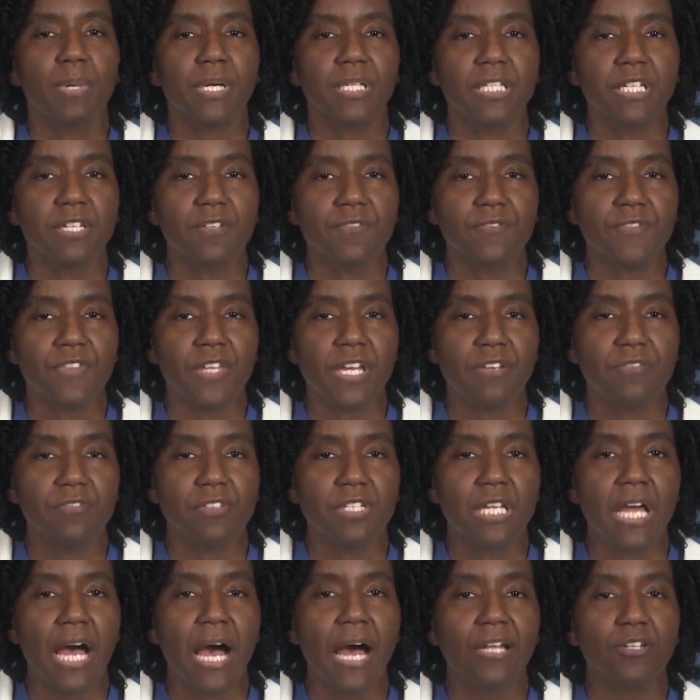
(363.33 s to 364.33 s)
but if they've
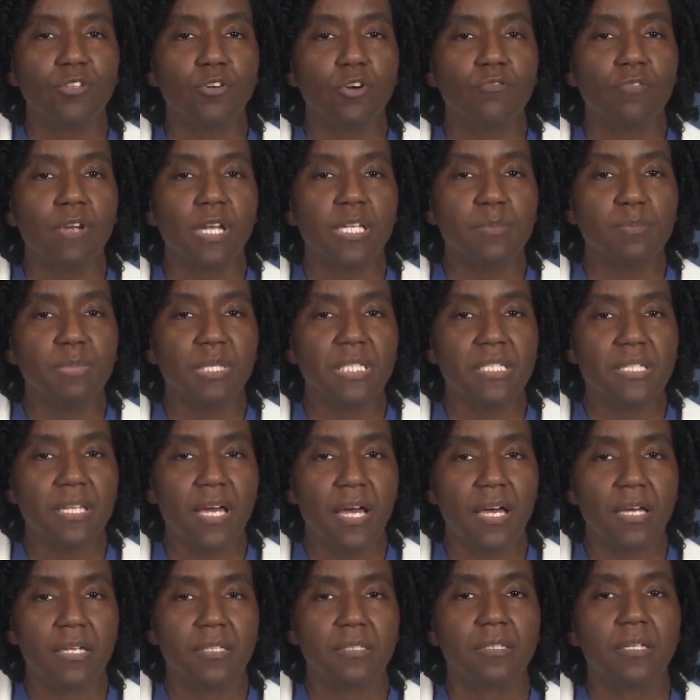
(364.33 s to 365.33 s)
not already been
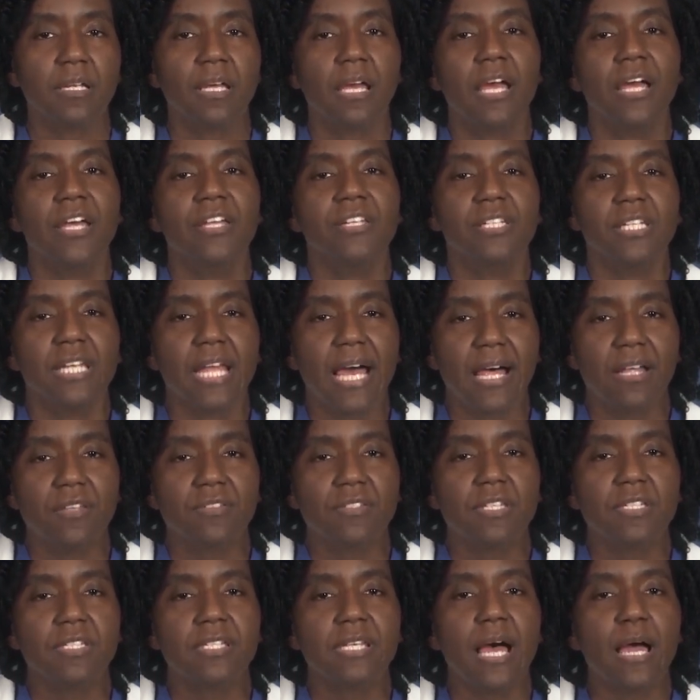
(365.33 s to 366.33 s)
done,
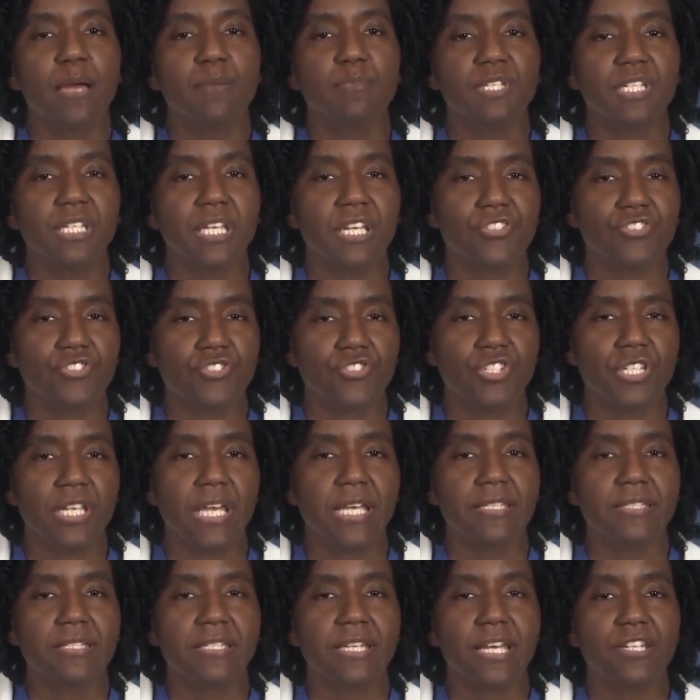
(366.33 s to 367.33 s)
now's the time to get your
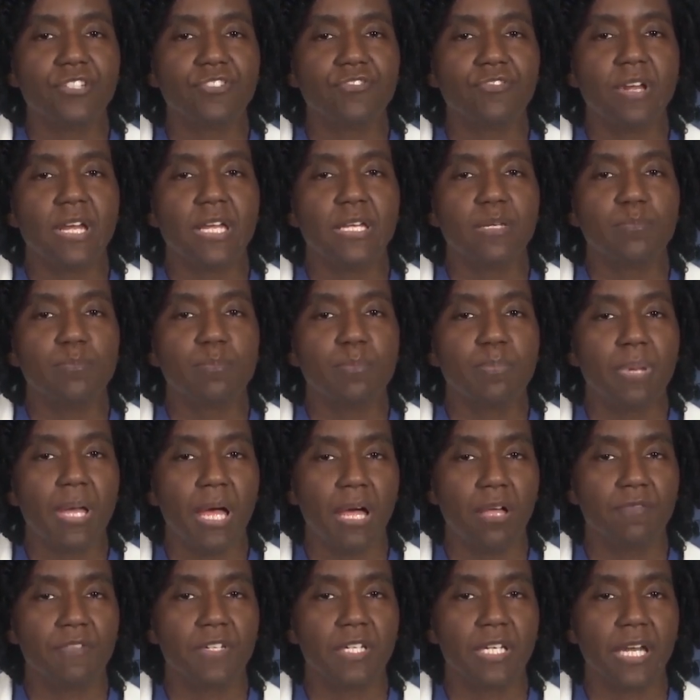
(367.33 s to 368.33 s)
chest x-ray,
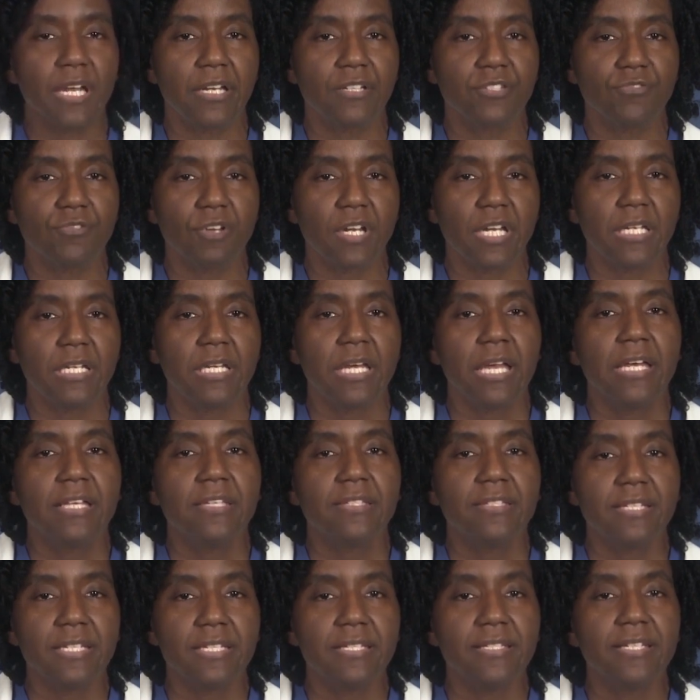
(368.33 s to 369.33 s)
pelvic x-ray,
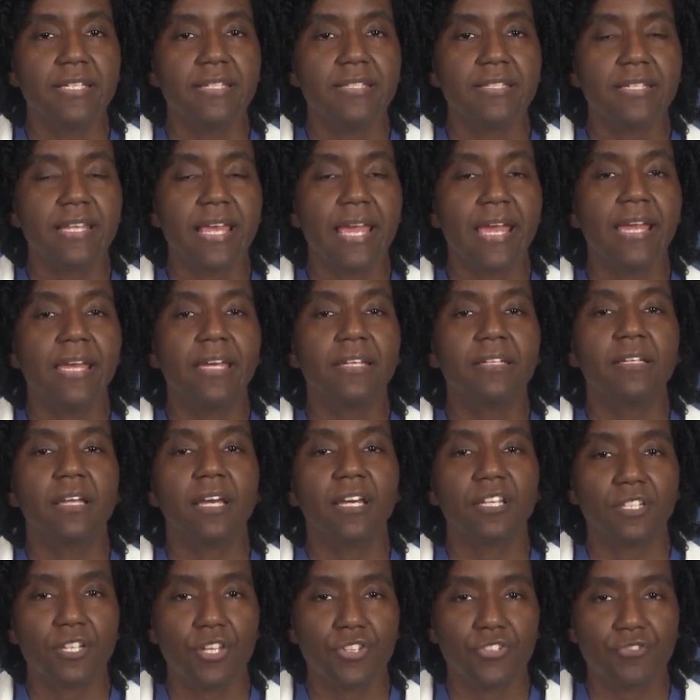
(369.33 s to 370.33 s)
CT scan,
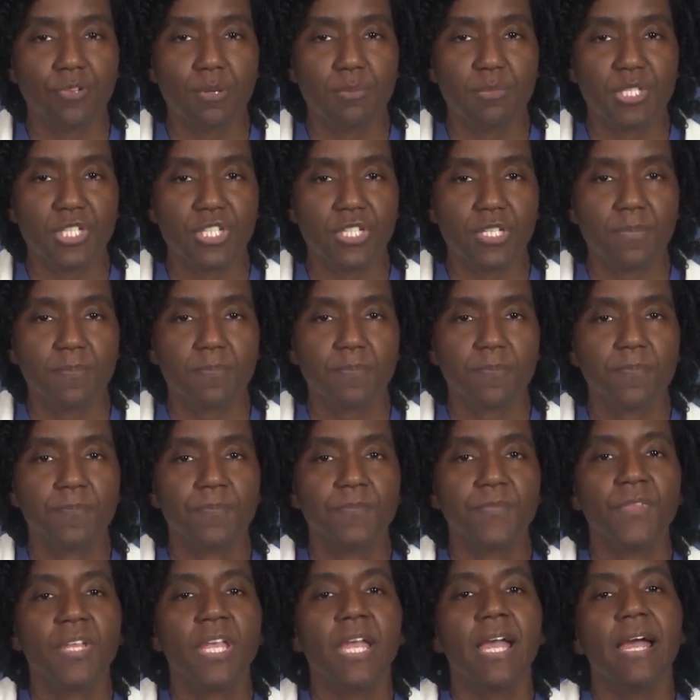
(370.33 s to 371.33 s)
and other imaging.
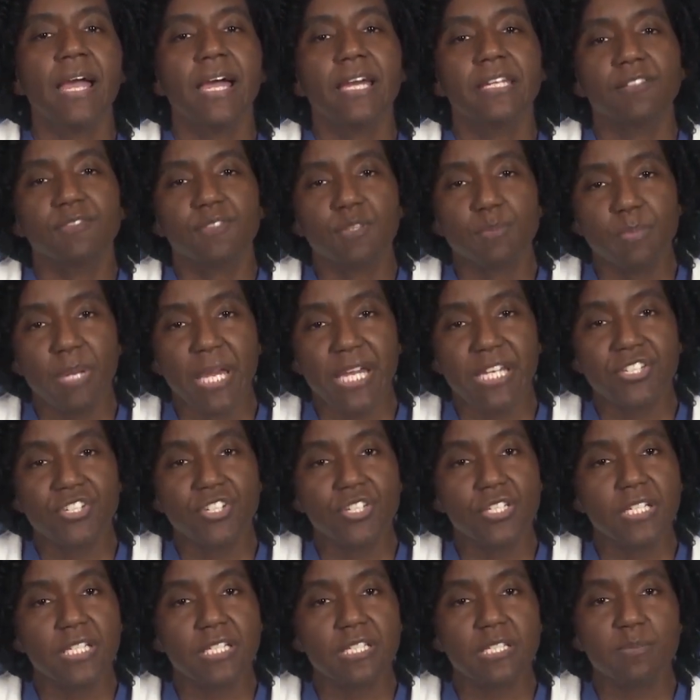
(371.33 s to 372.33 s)
And if the
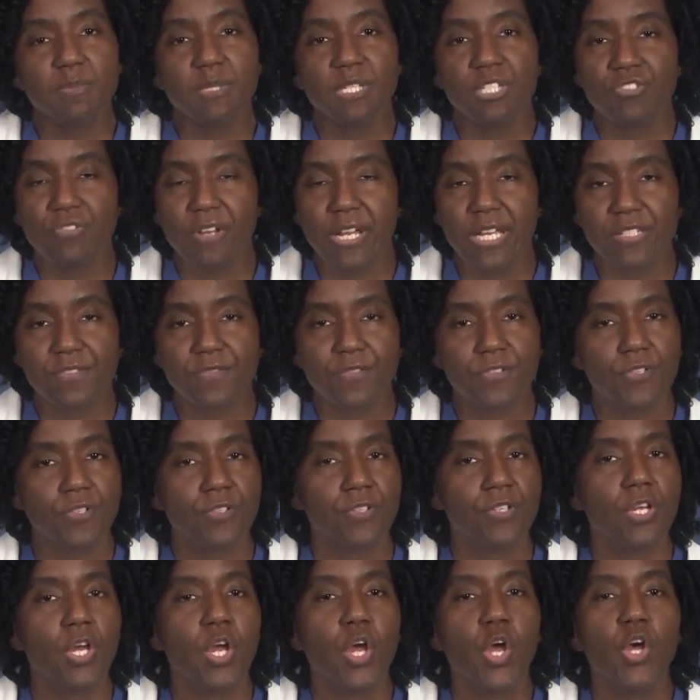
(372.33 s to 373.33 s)
patient needs to be
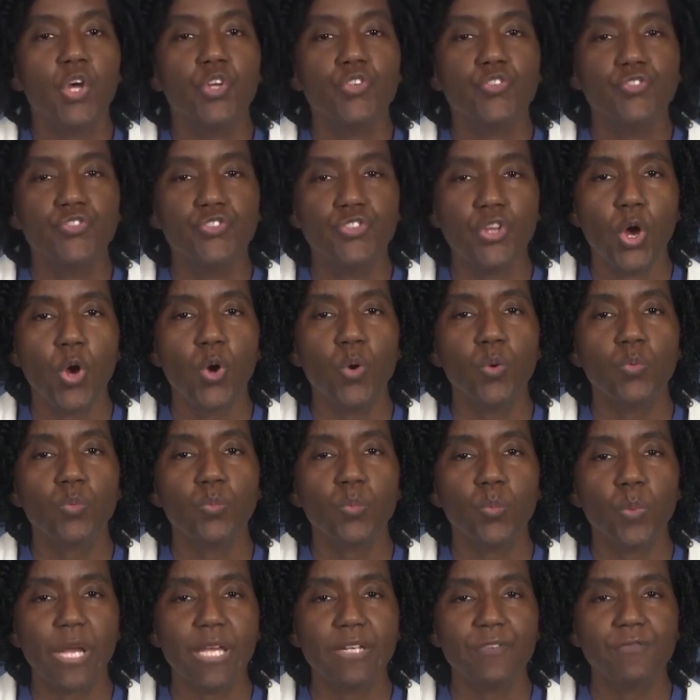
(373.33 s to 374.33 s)
transferred,
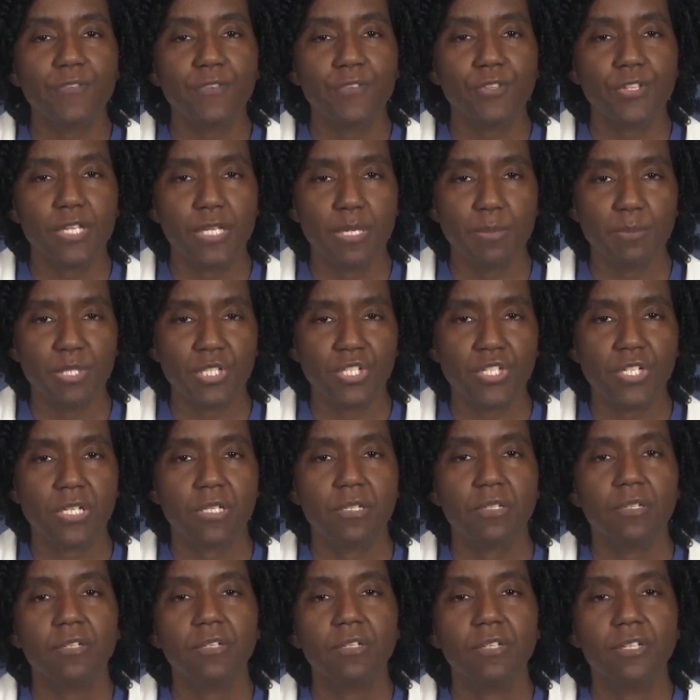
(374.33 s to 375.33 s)
don't wait for the
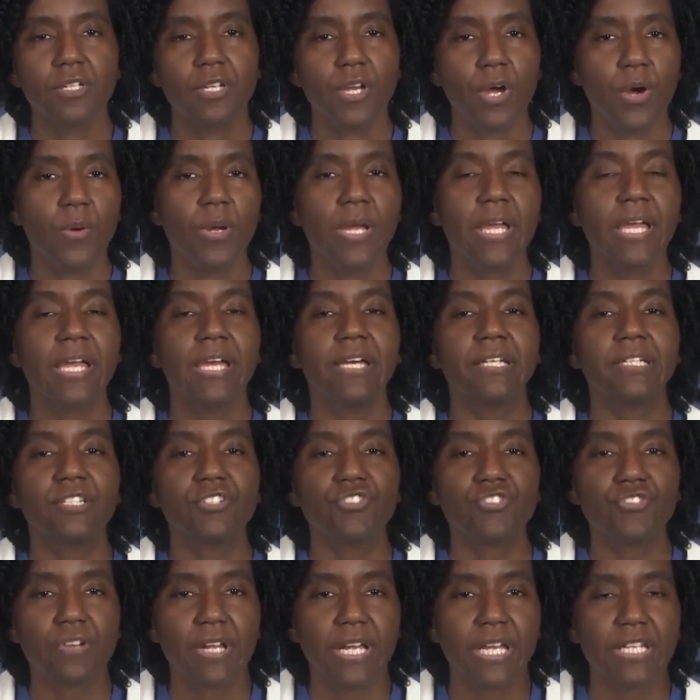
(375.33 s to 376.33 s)
imaging. Go ahead
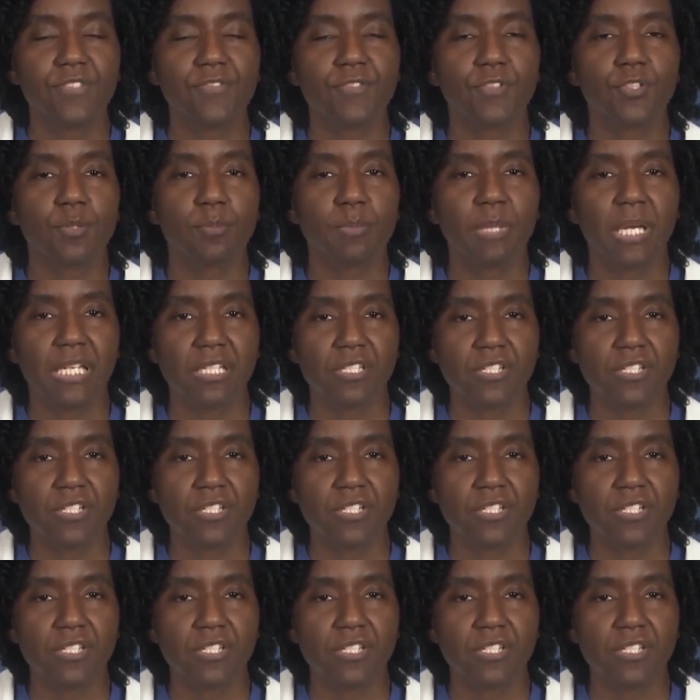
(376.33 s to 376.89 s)
and transfer the